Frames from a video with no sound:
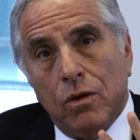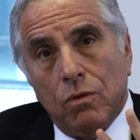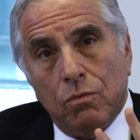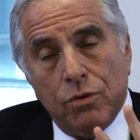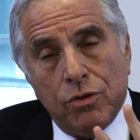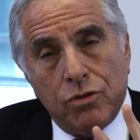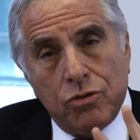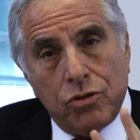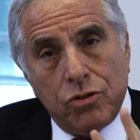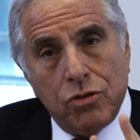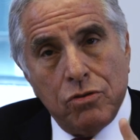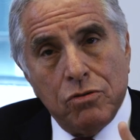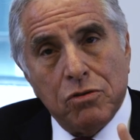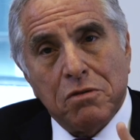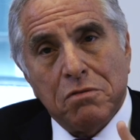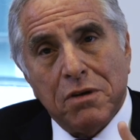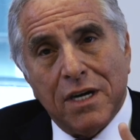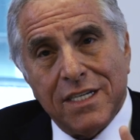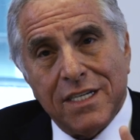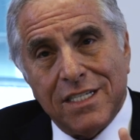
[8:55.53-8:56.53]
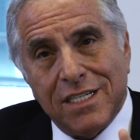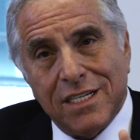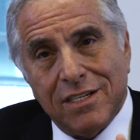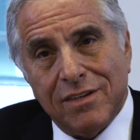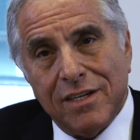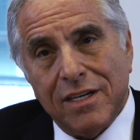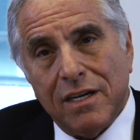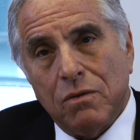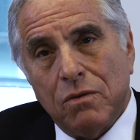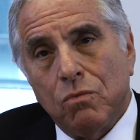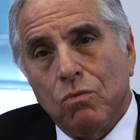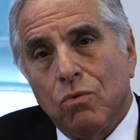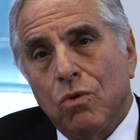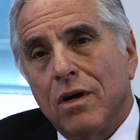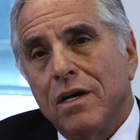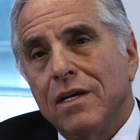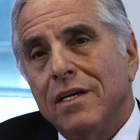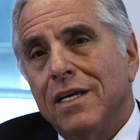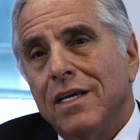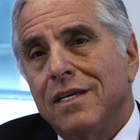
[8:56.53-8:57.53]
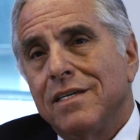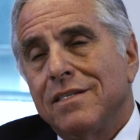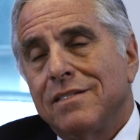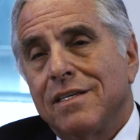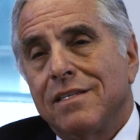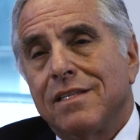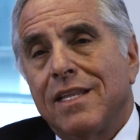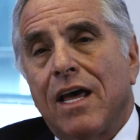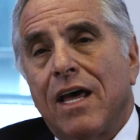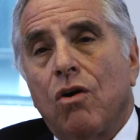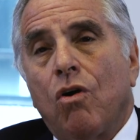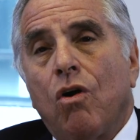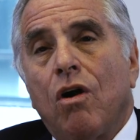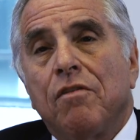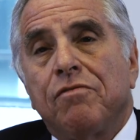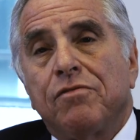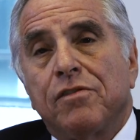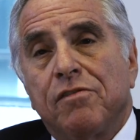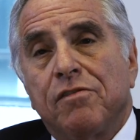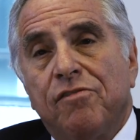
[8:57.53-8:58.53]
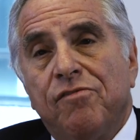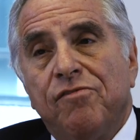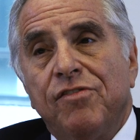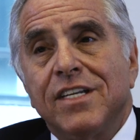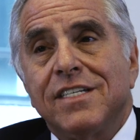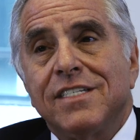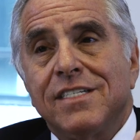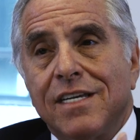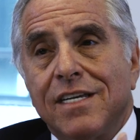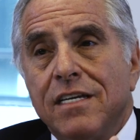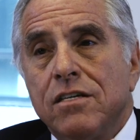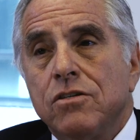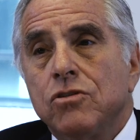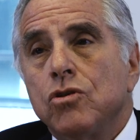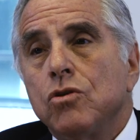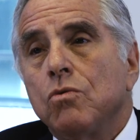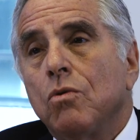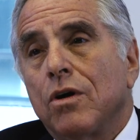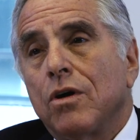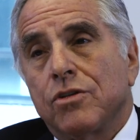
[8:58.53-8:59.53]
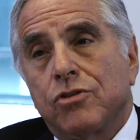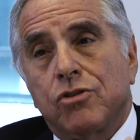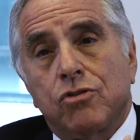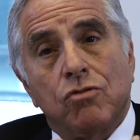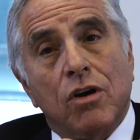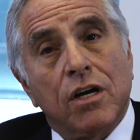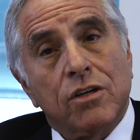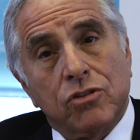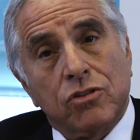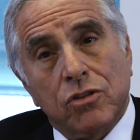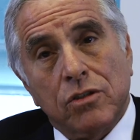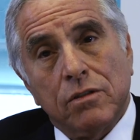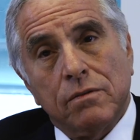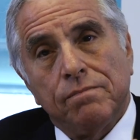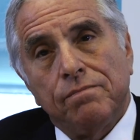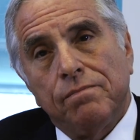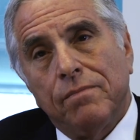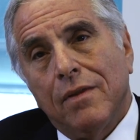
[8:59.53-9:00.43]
with two criteria. One is that offer fits into our structure,